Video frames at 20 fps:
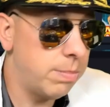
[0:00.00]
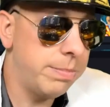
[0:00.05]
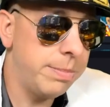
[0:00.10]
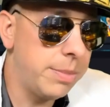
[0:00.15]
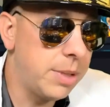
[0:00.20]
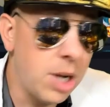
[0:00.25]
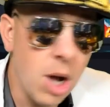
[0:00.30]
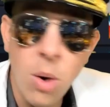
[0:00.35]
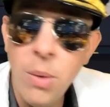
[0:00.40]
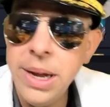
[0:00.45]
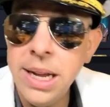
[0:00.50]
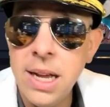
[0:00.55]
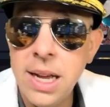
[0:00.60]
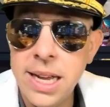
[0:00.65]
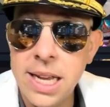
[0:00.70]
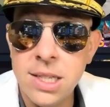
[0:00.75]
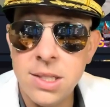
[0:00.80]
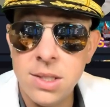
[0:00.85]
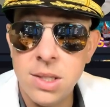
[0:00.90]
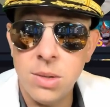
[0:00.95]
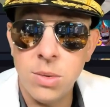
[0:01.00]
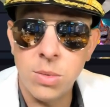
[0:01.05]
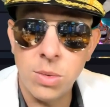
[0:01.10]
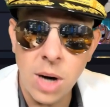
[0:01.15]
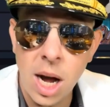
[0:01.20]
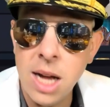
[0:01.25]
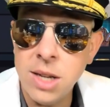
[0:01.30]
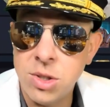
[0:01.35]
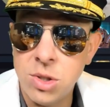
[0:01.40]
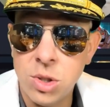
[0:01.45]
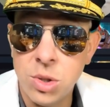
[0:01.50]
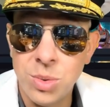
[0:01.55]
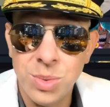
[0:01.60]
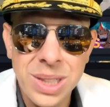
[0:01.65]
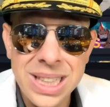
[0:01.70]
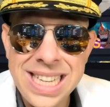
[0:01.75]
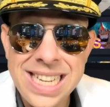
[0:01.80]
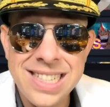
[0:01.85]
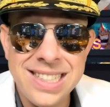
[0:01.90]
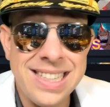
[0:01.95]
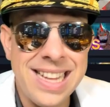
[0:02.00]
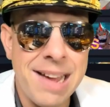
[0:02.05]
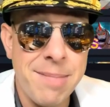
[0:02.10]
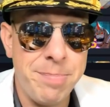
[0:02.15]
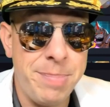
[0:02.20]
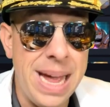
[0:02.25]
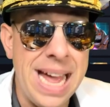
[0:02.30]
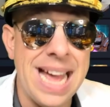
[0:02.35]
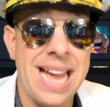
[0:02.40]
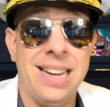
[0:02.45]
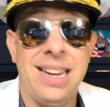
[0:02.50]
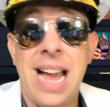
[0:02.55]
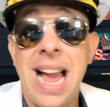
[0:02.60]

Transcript: going against Rogers really isn't that bad.